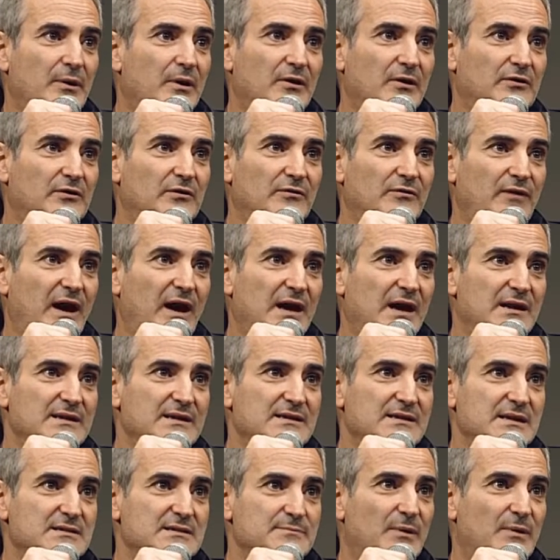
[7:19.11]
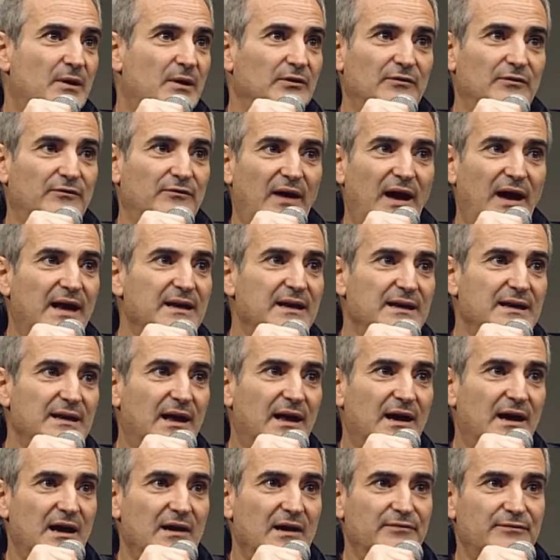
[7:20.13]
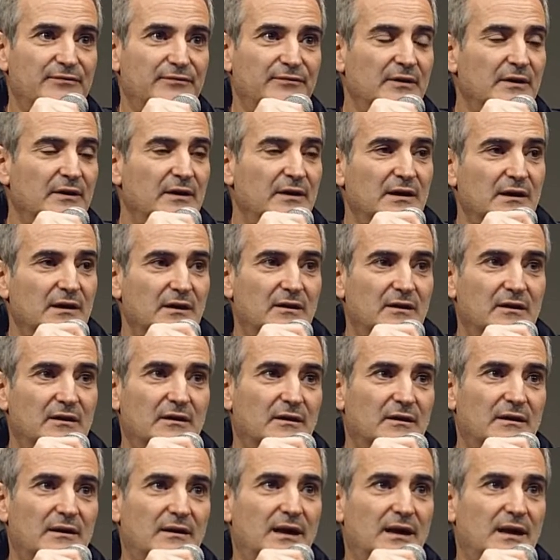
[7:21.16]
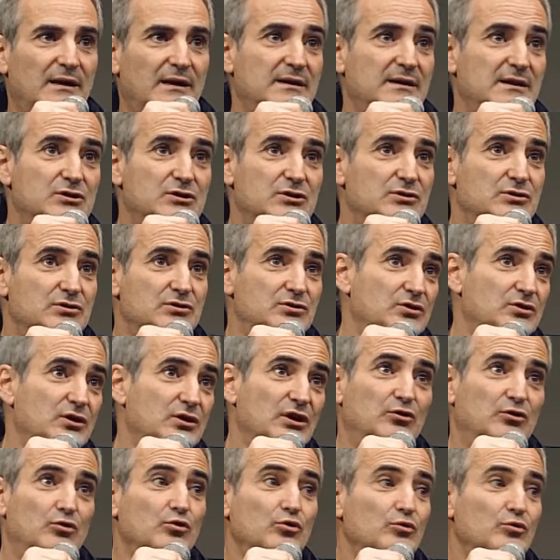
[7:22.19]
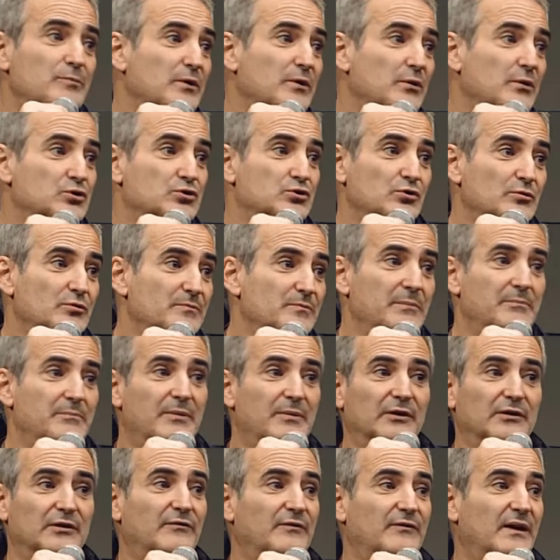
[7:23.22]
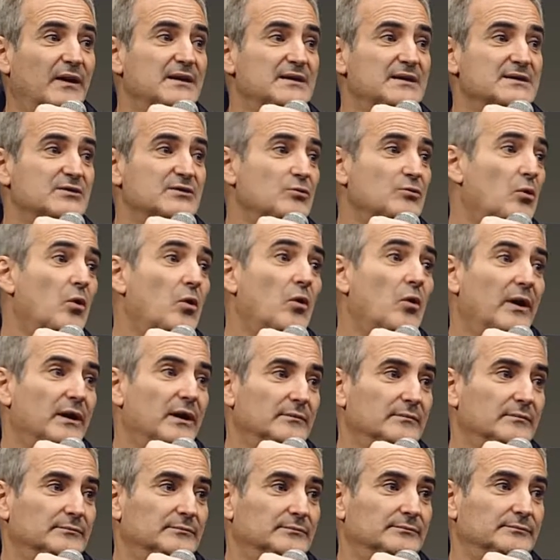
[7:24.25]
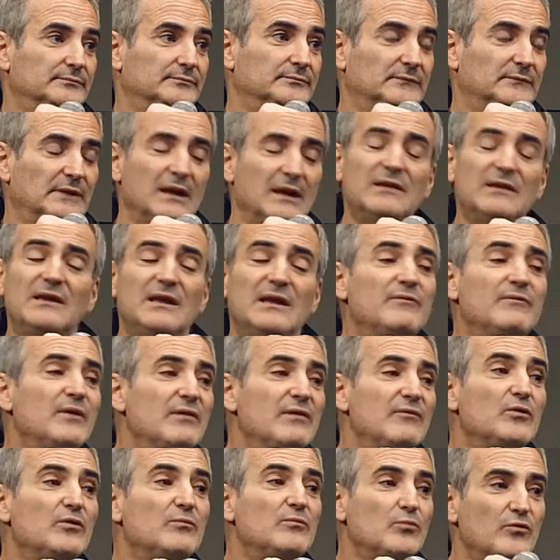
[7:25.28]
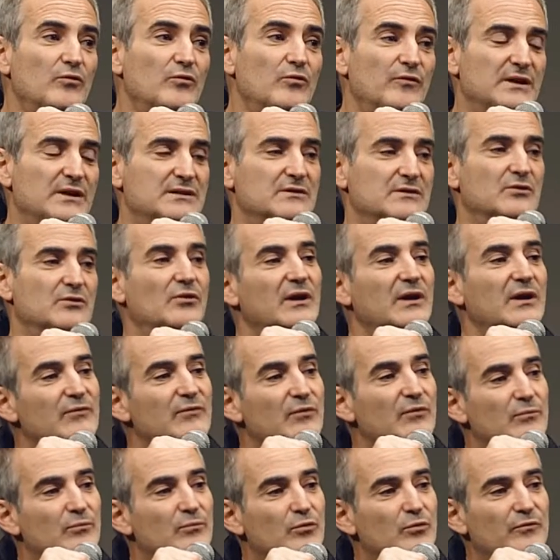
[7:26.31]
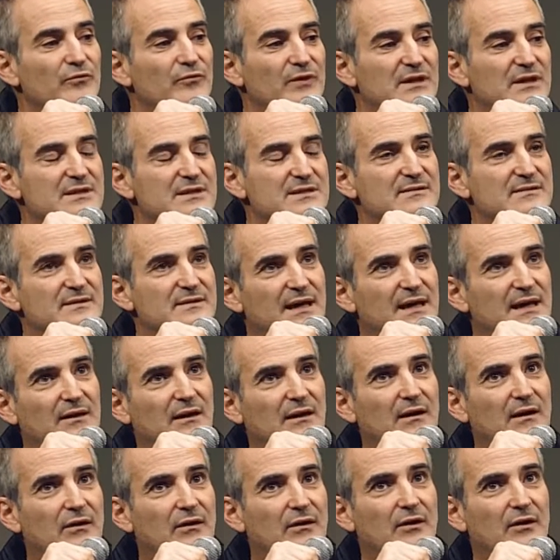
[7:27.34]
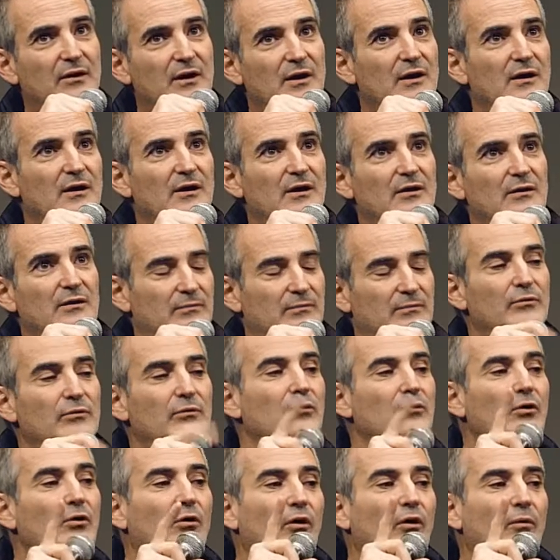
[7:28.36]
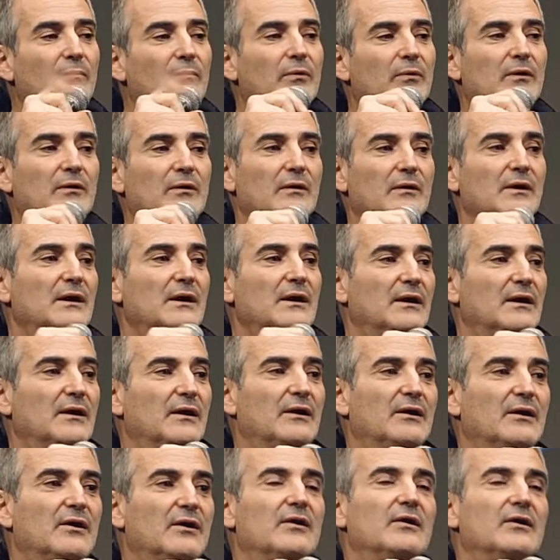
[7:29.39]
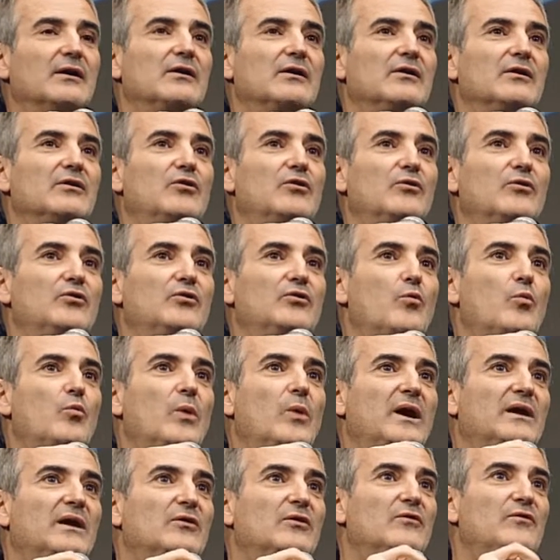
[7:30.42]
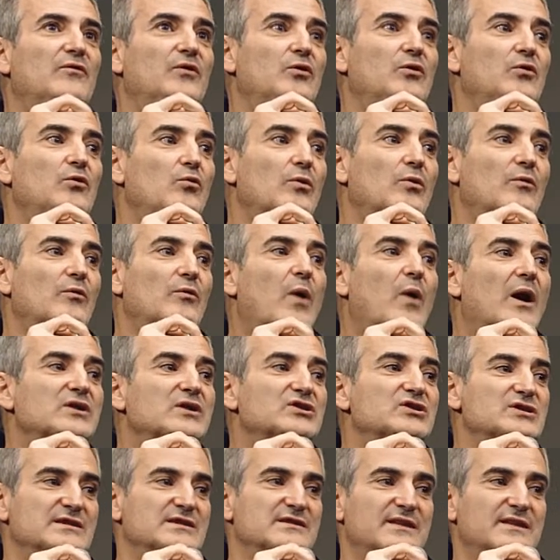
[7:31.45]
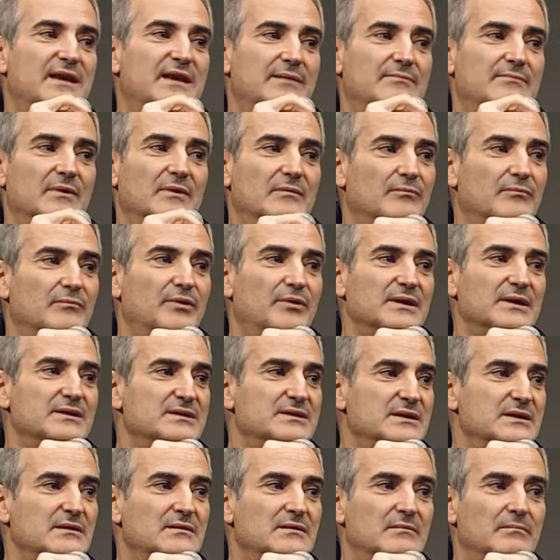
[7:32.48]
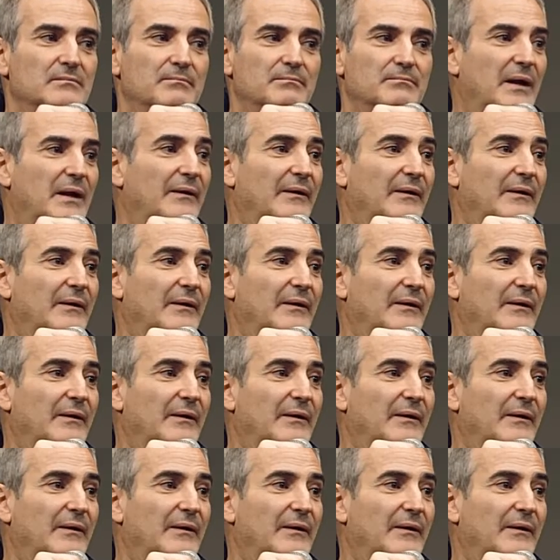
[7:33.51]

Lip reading: part of it's part of any life, and it could be or should be part of any story. Even movies, you know, even movies that are normal, the way the viewer watches them brings in